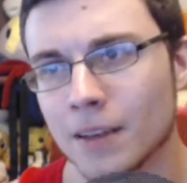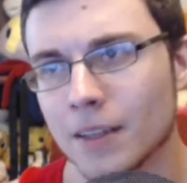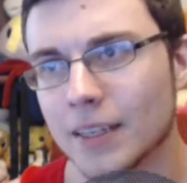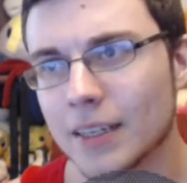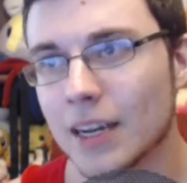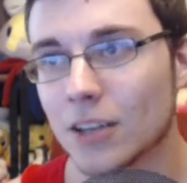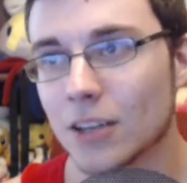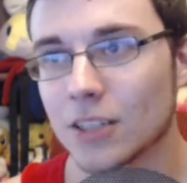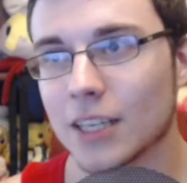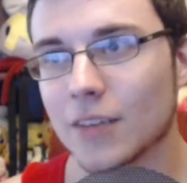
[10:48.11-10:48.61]

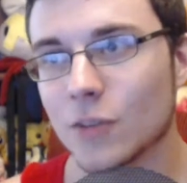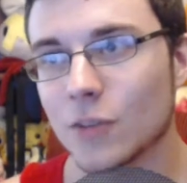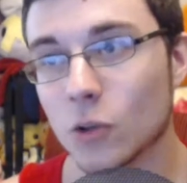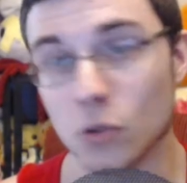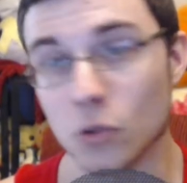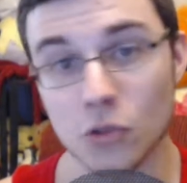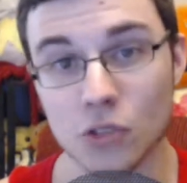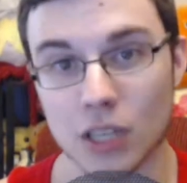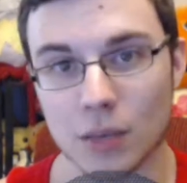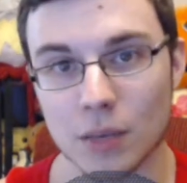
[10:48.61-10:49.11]
Now, like, if you're
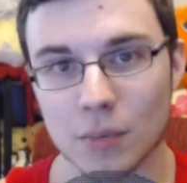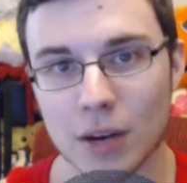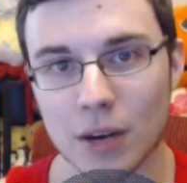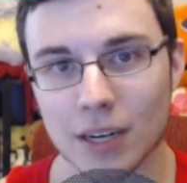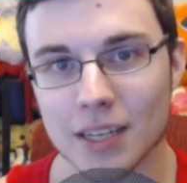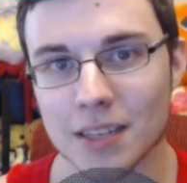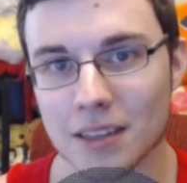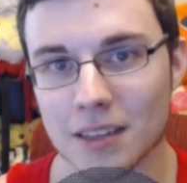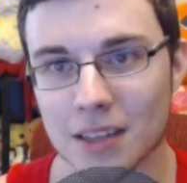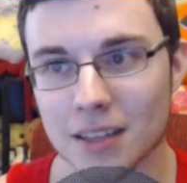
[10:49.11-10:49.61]
losing
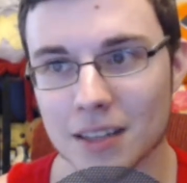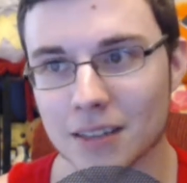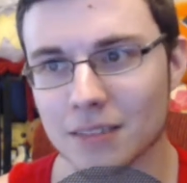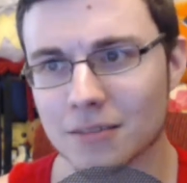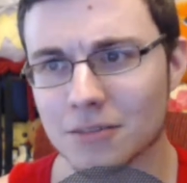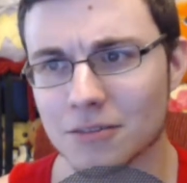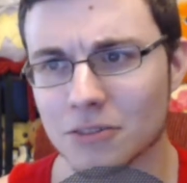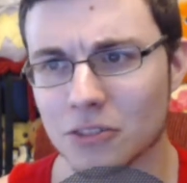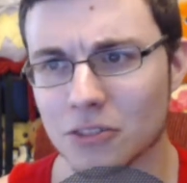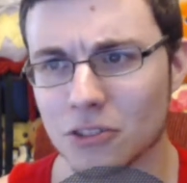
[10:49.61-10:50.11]
money,
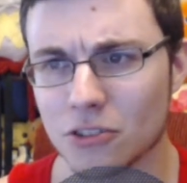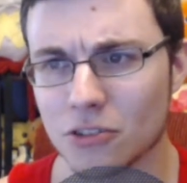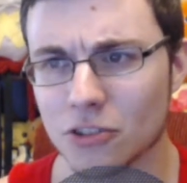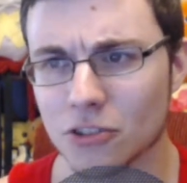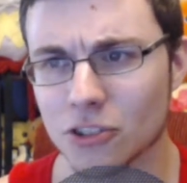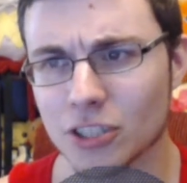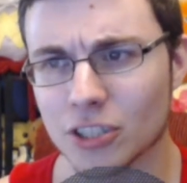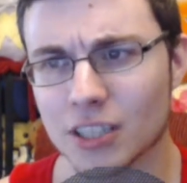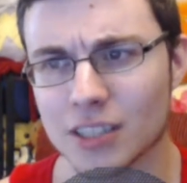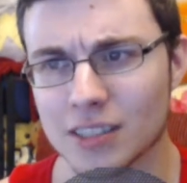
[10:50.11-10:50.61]
then you
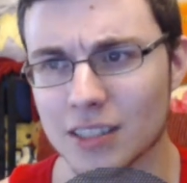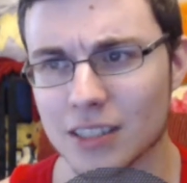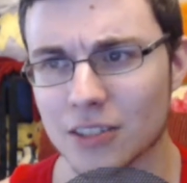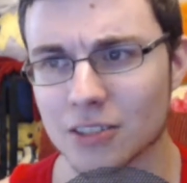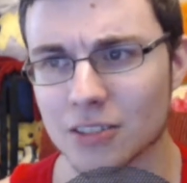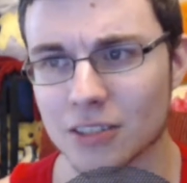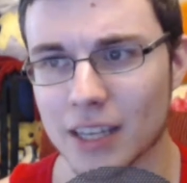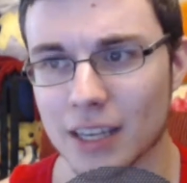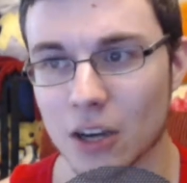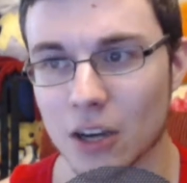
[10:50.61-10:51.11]
should
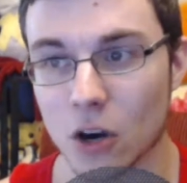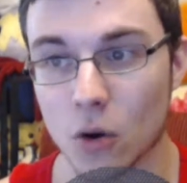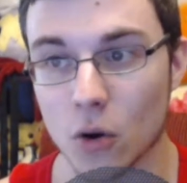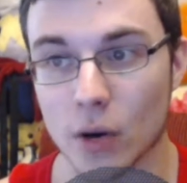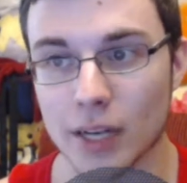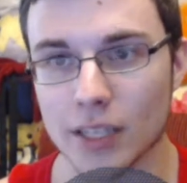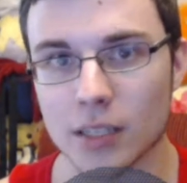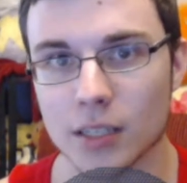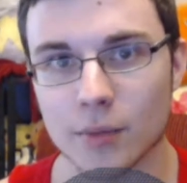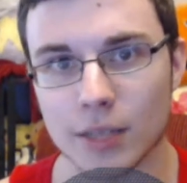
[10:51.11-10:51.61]
consider, like, oh,
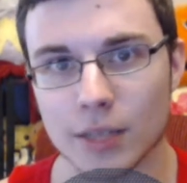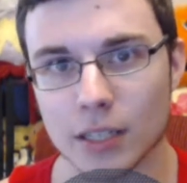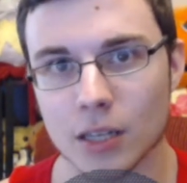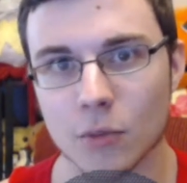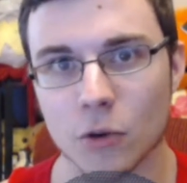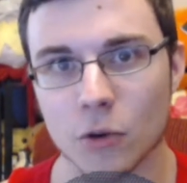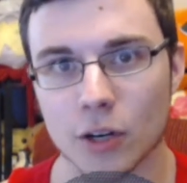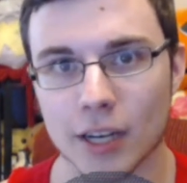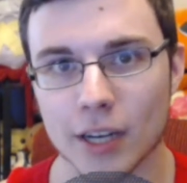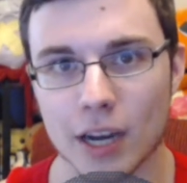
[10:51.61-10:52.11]
I need to be a
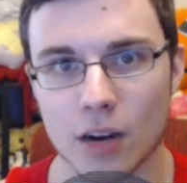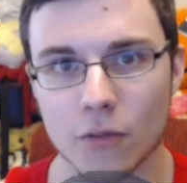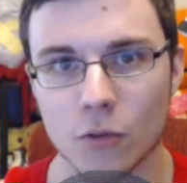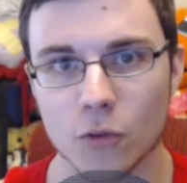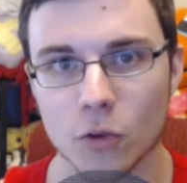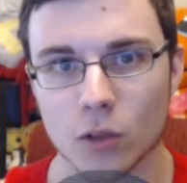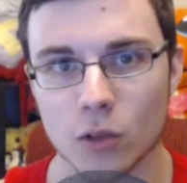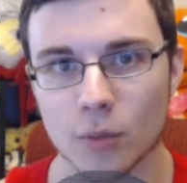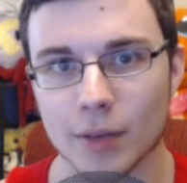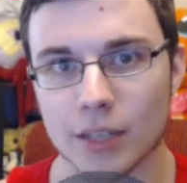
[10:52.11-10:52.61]
lot more
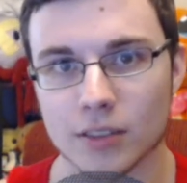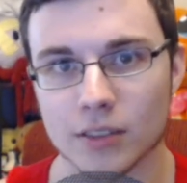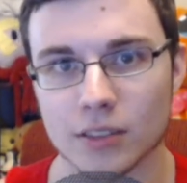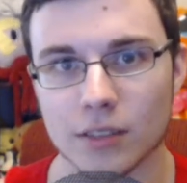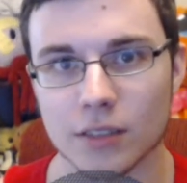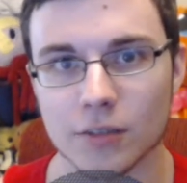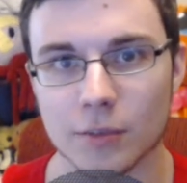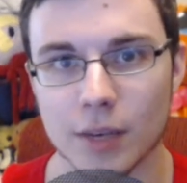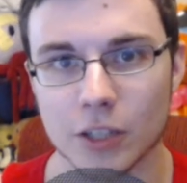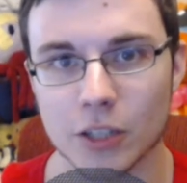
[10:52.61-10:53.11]
careful about
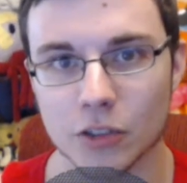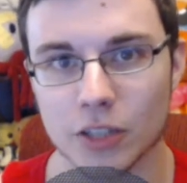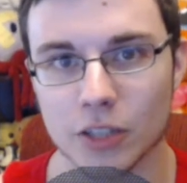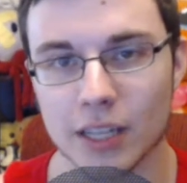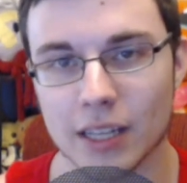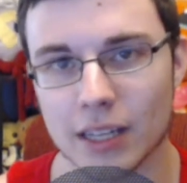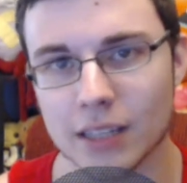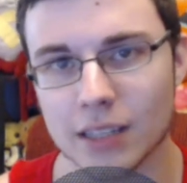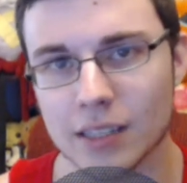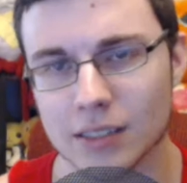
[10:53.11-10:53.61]
stuff to make sure
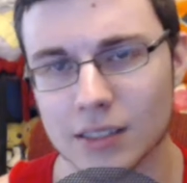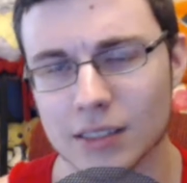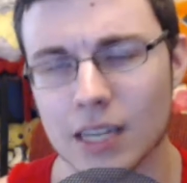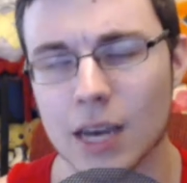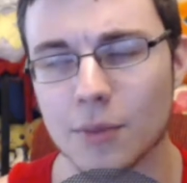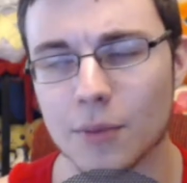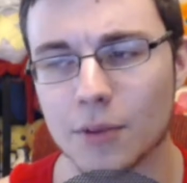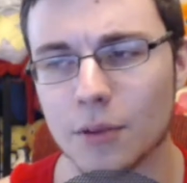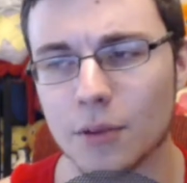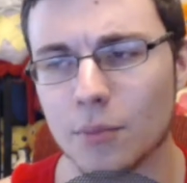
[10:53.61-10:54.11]
that that doesn't
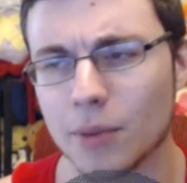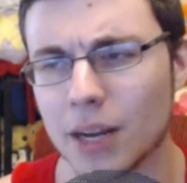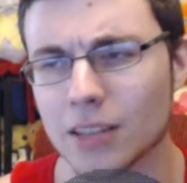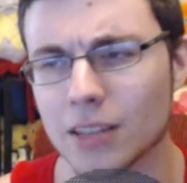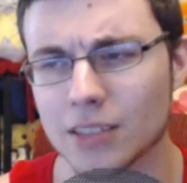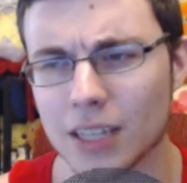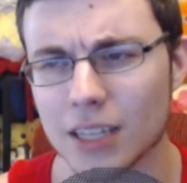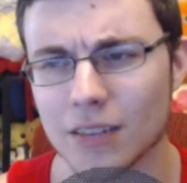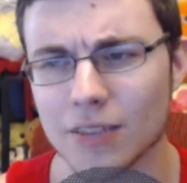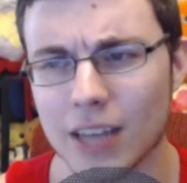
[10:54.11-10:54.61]
happen. But
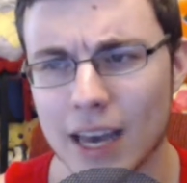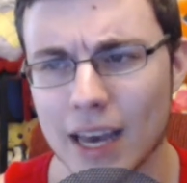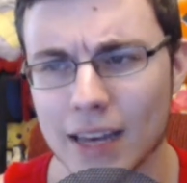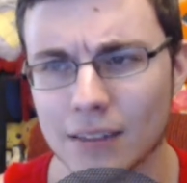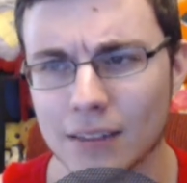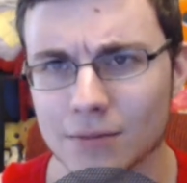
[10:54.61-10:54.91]
outside of that,